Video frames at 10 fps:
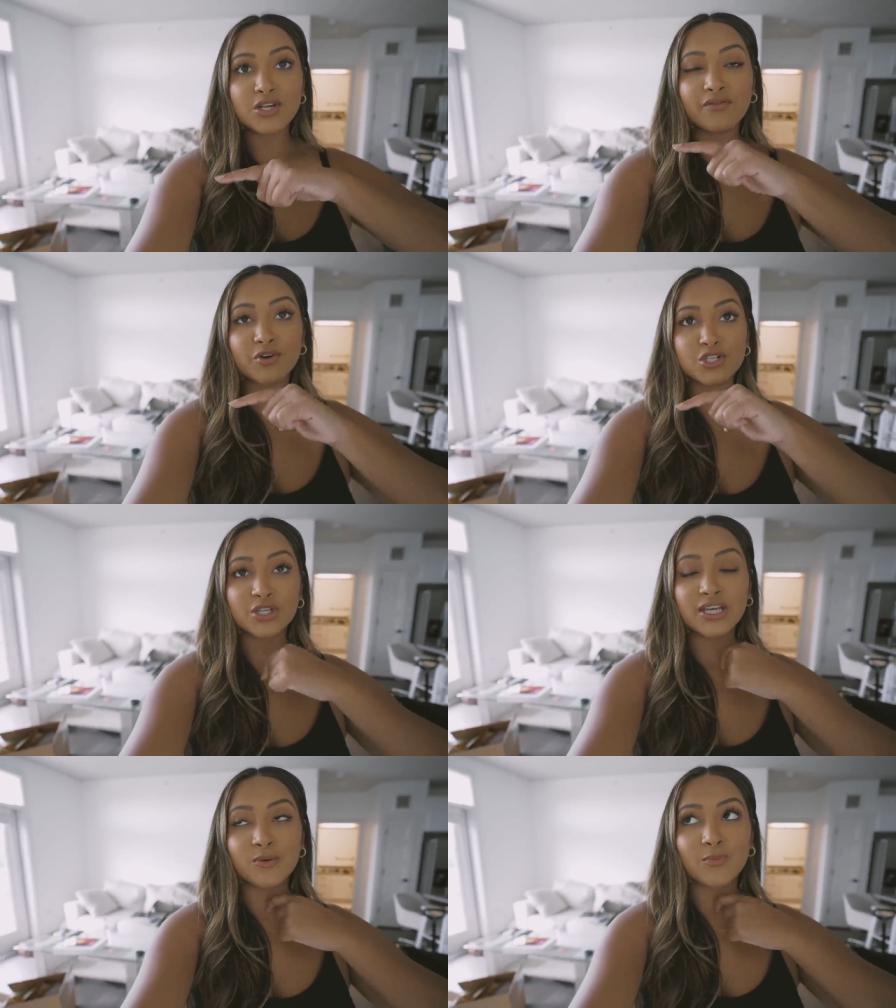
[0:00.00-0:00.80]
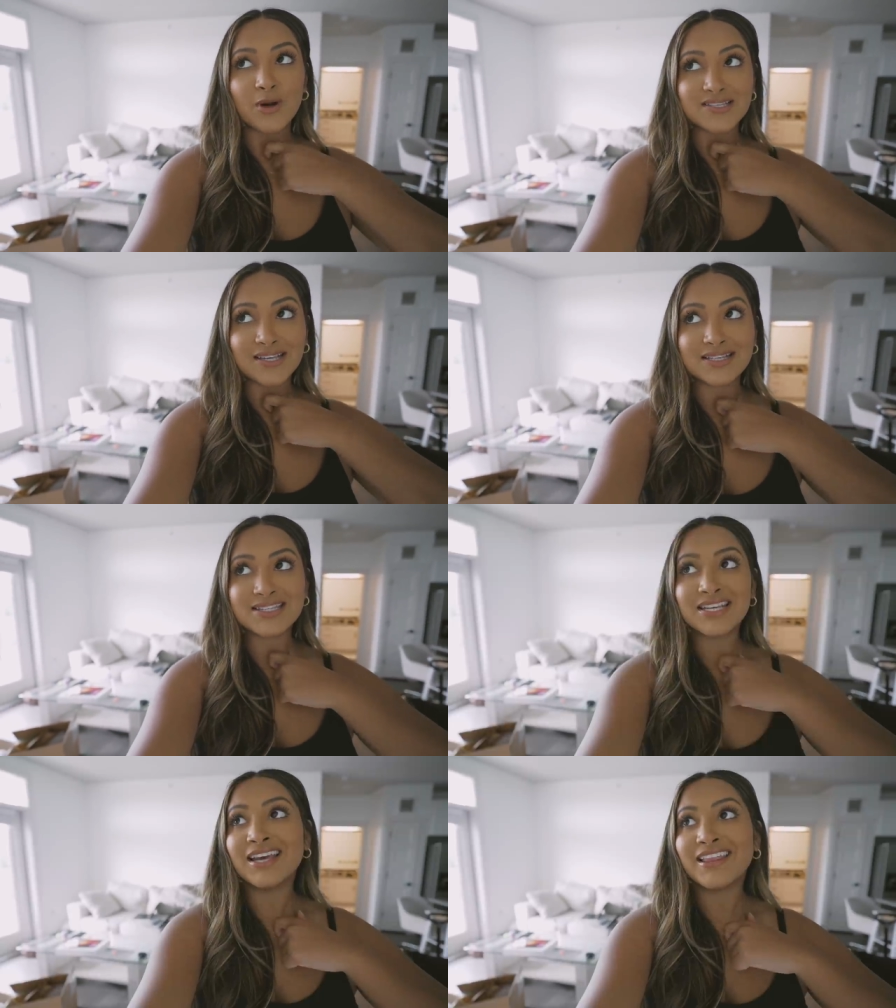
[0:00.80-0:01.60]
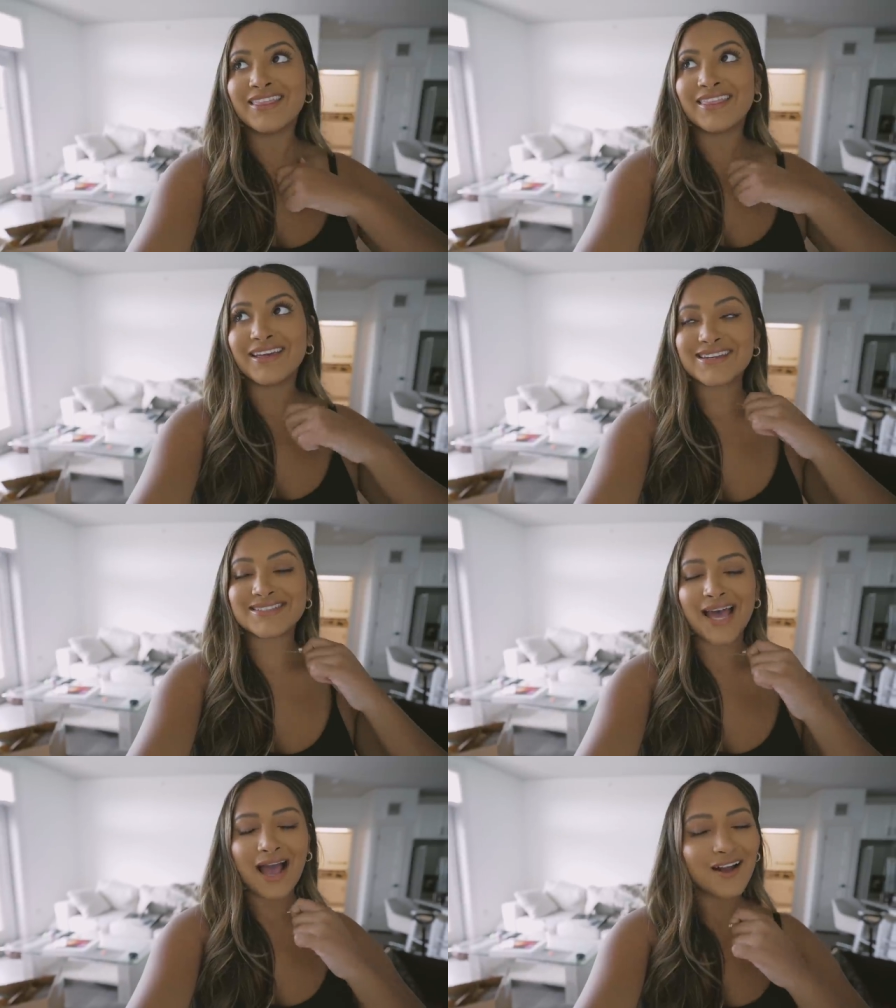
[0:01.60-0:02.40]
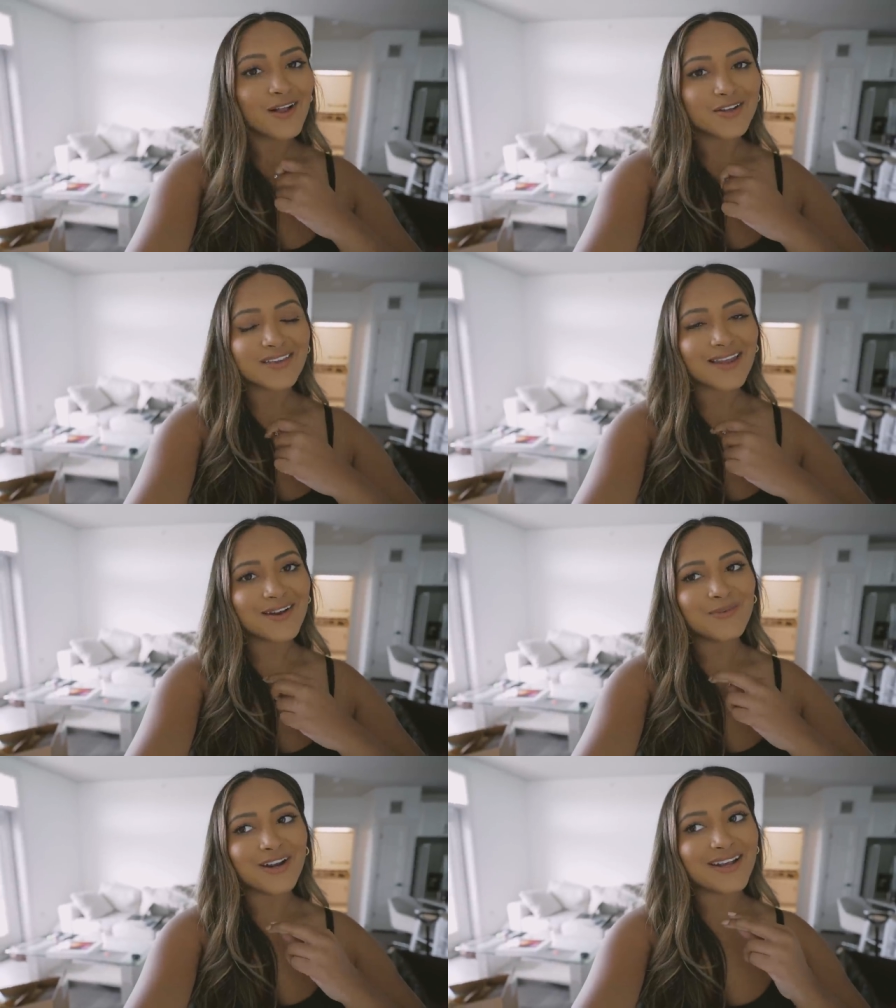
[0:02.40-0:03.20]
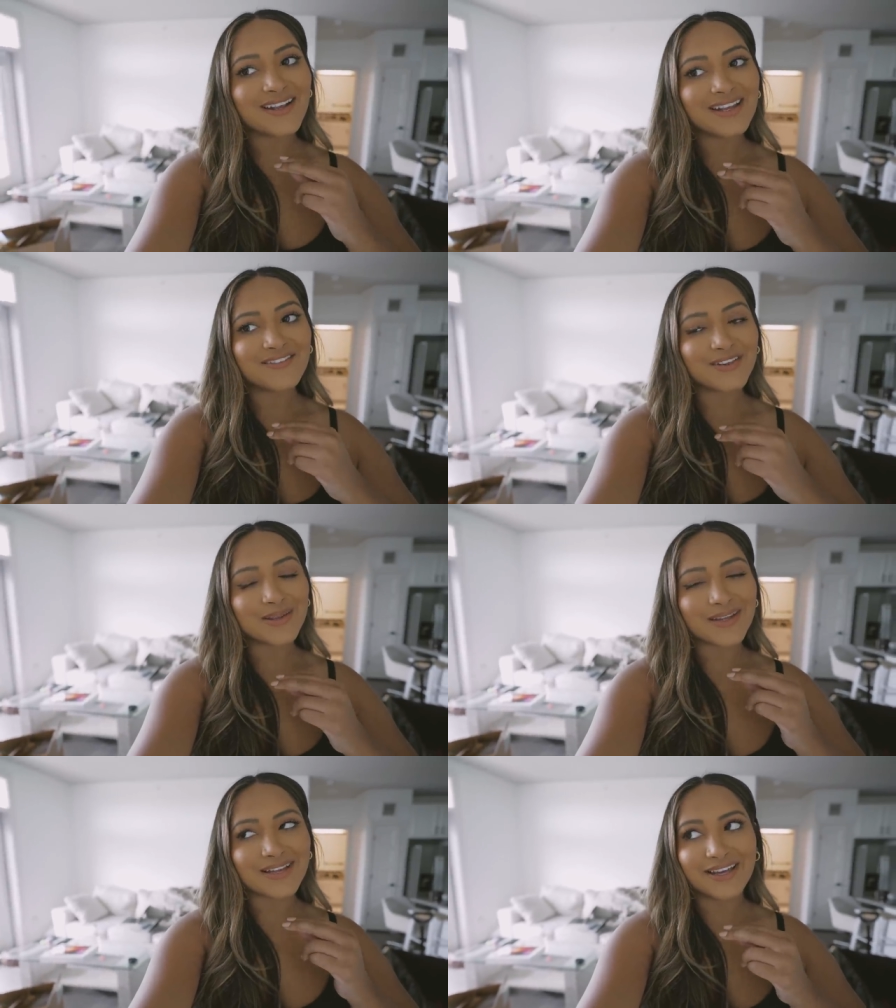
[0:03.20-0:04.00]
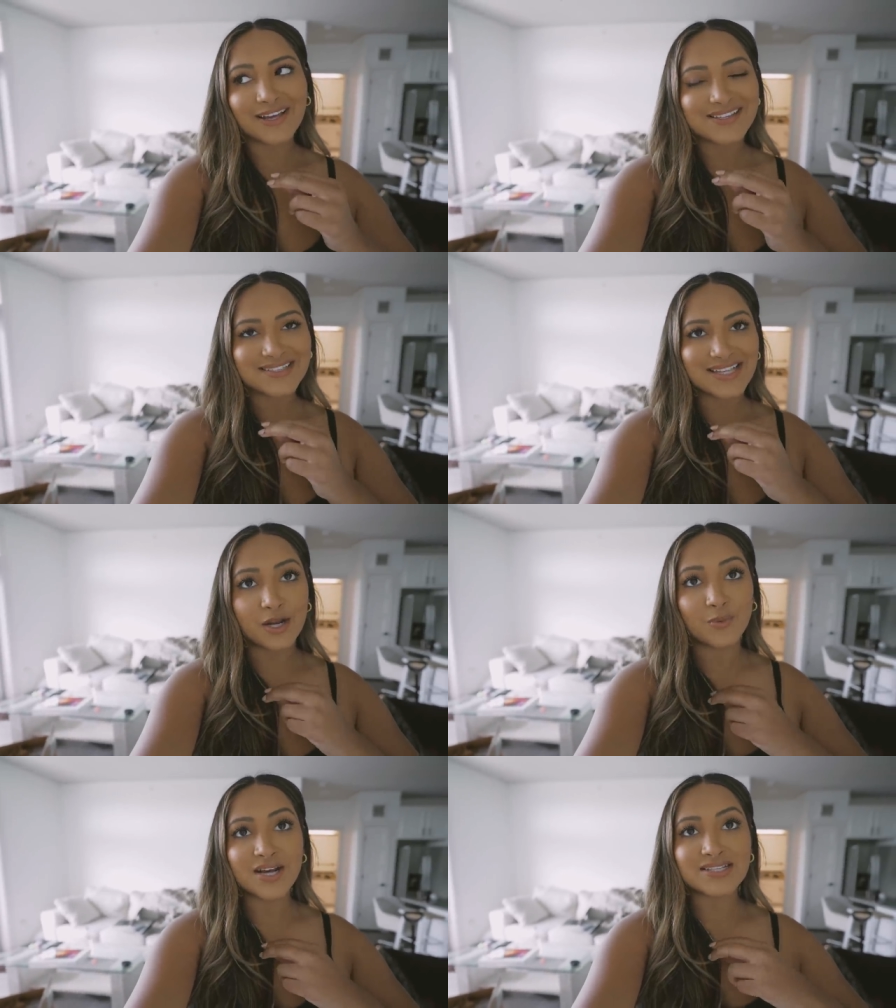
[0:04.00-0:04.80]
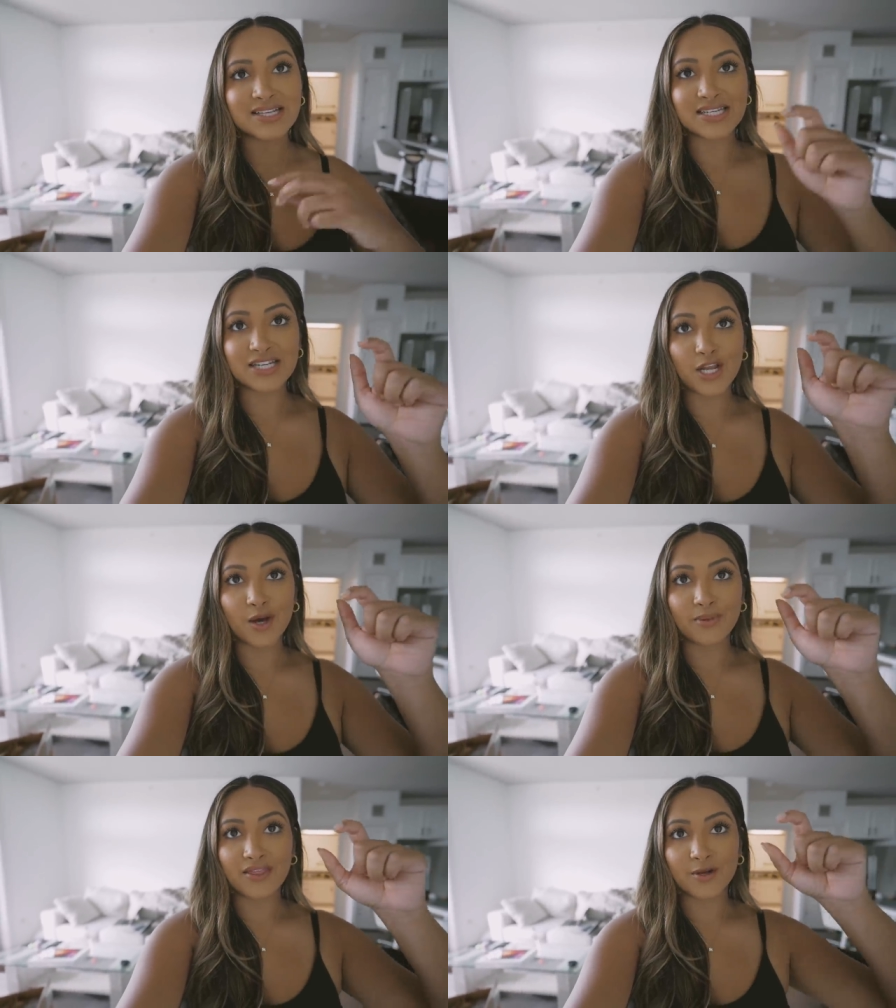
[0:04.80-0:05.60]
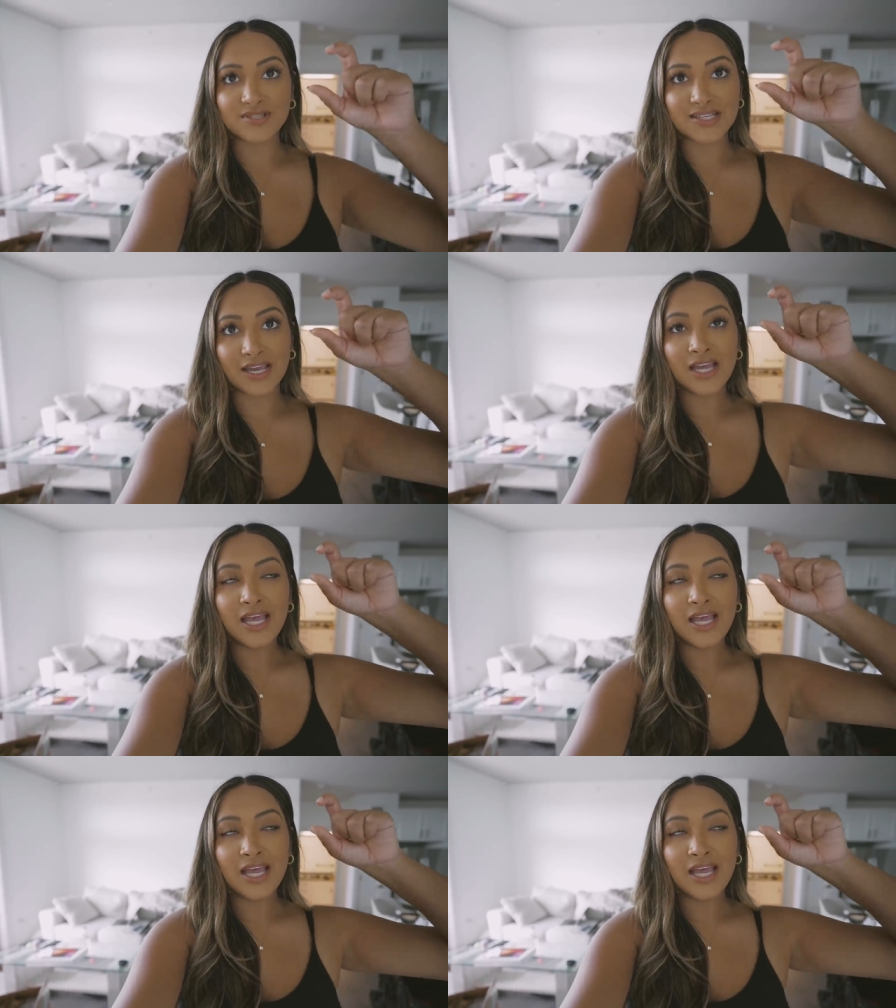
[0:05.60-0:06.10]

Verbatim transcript: Unfortunately, it wasn't the exact color that I wanted, even though they like said it was. I didn't know that there was like,